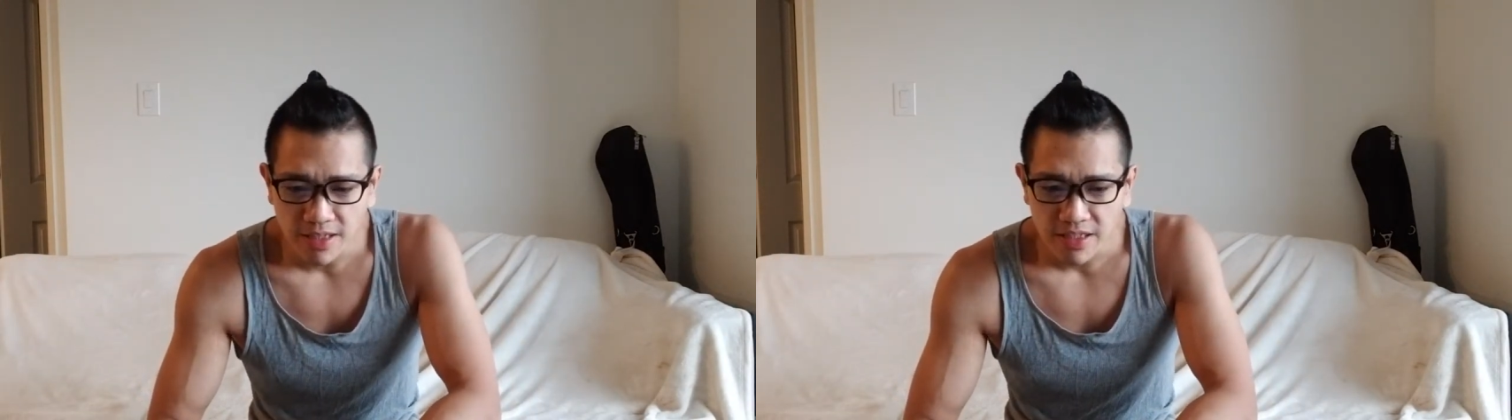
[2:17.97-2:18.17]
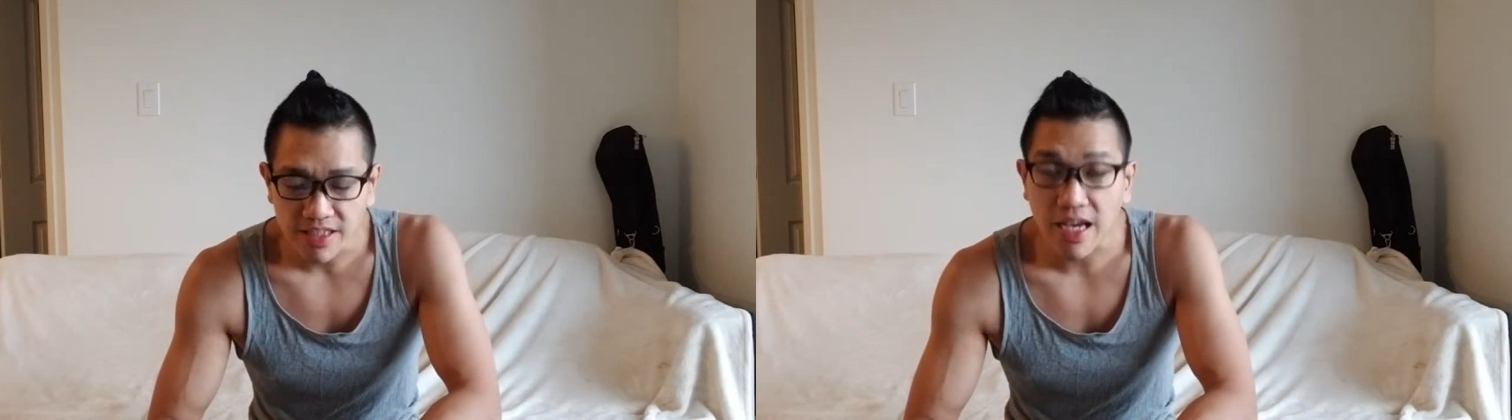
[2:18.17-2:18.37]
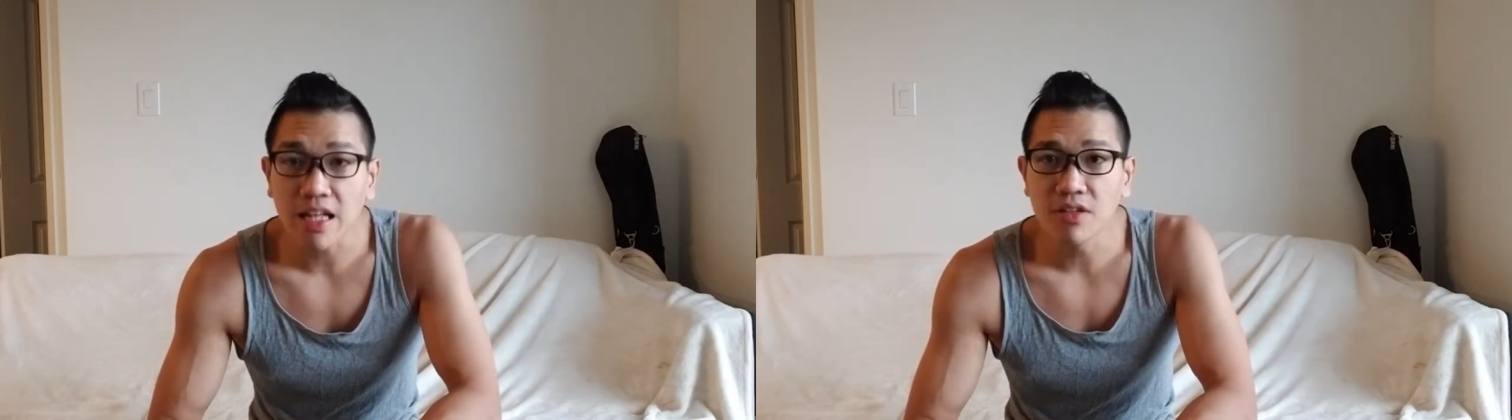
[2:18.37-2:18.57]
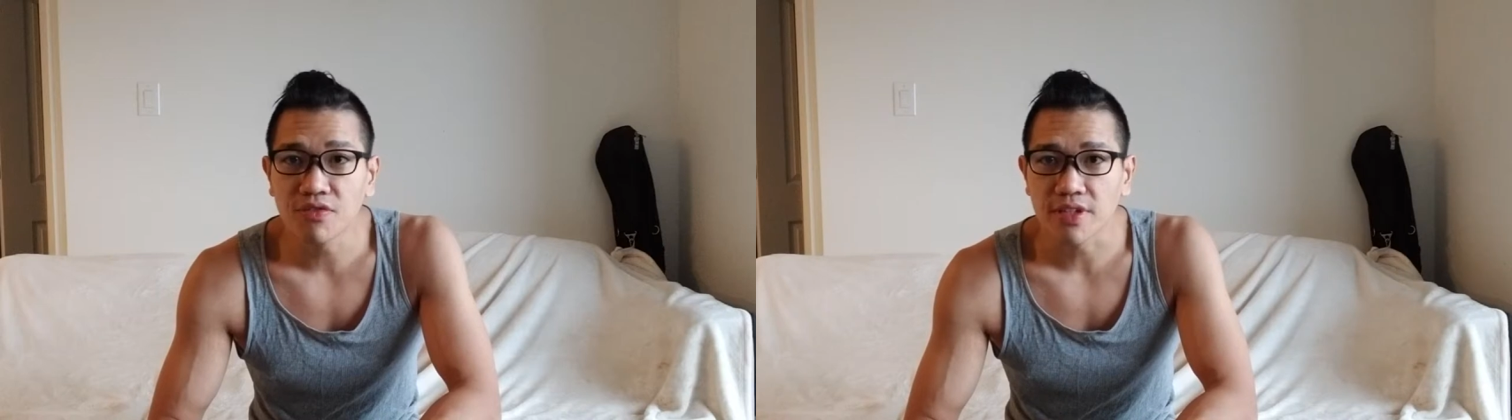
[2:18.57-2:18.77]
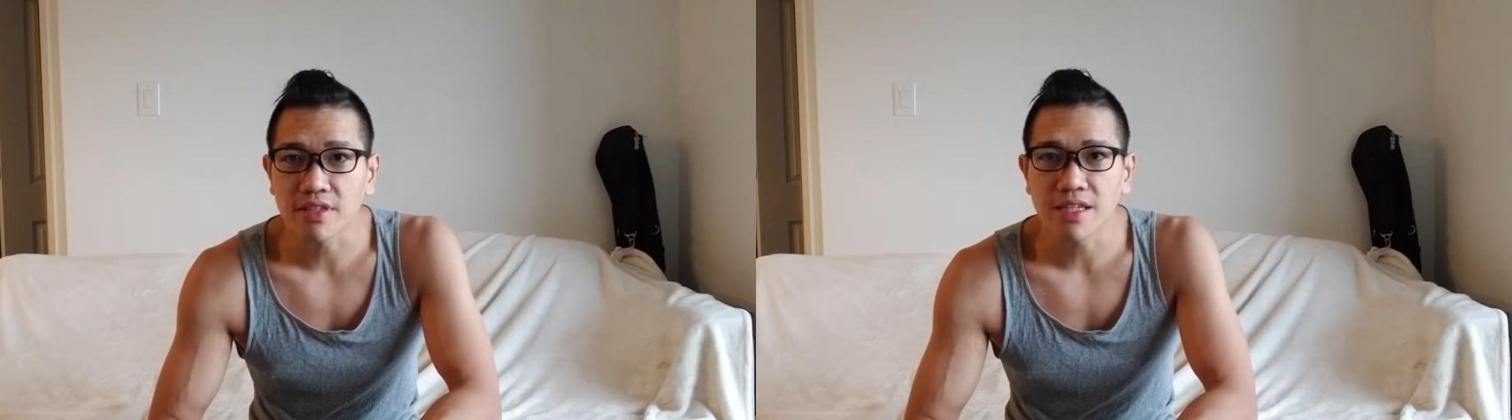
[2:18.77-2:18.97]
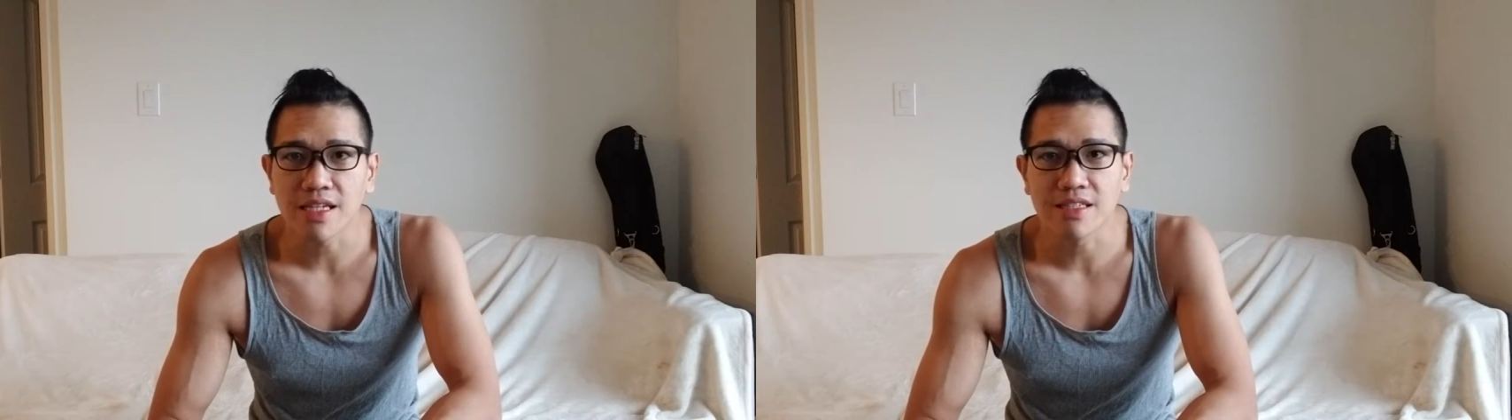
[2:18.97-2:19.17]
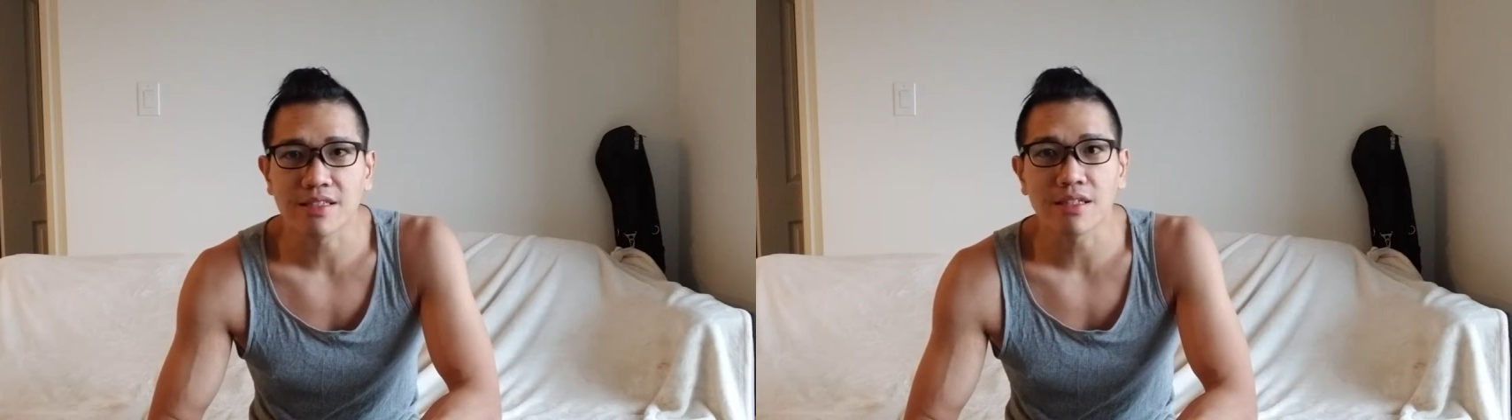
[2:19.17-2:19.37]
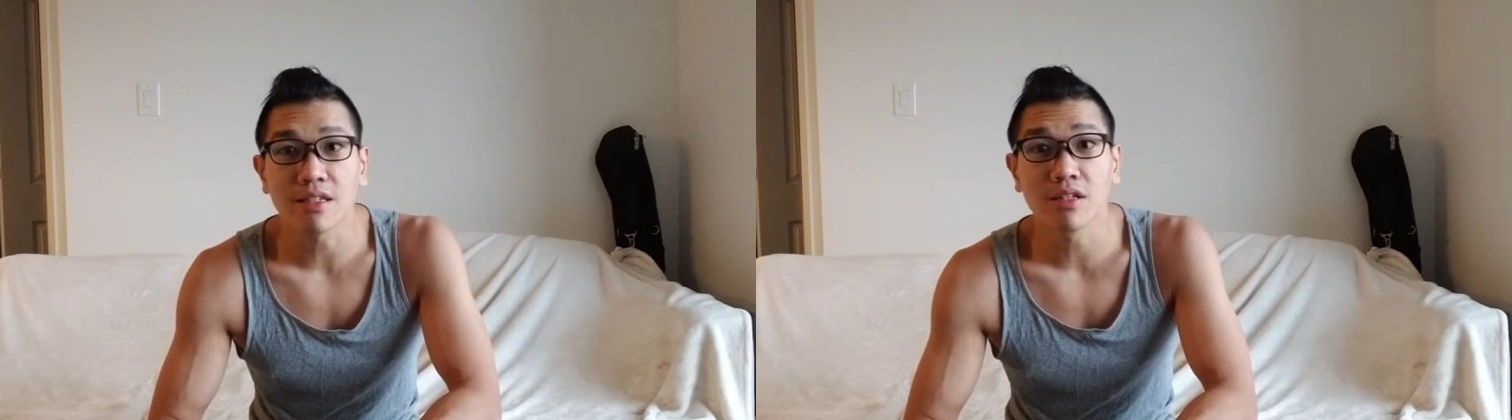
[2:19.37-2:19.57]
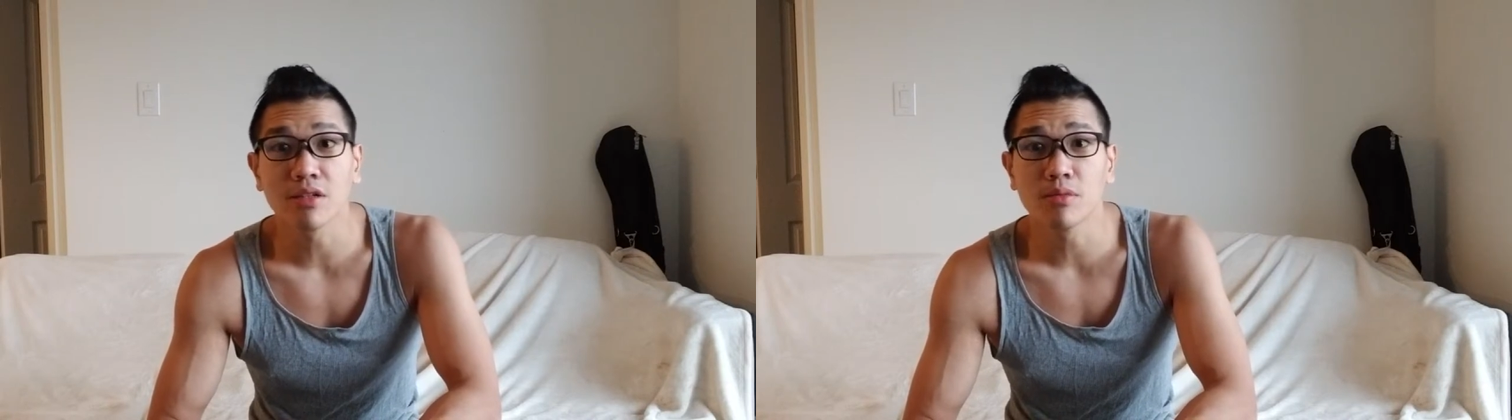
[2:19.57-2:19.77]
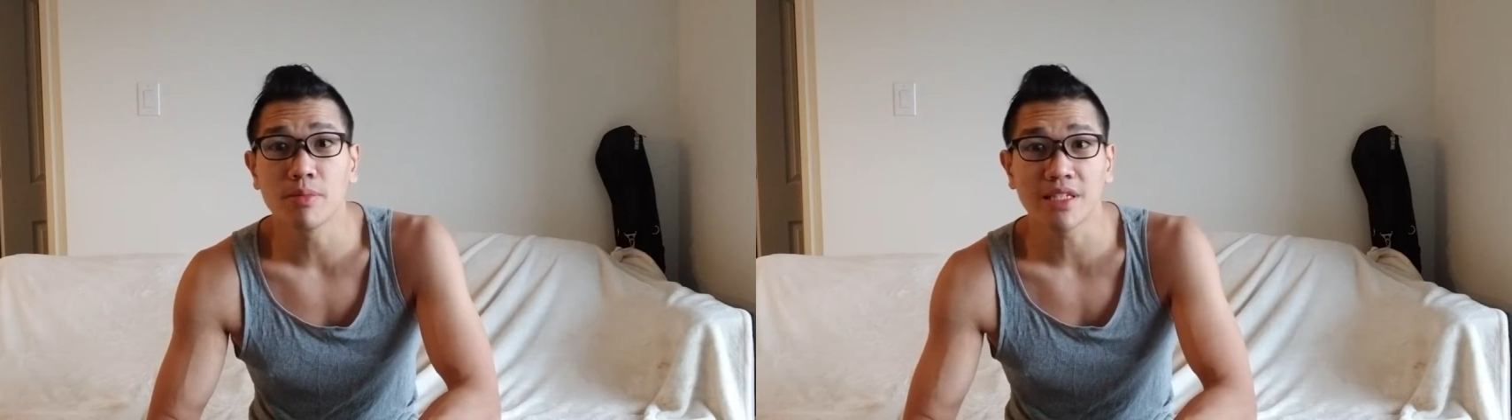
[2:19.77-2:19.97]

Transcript: the elephant is still a little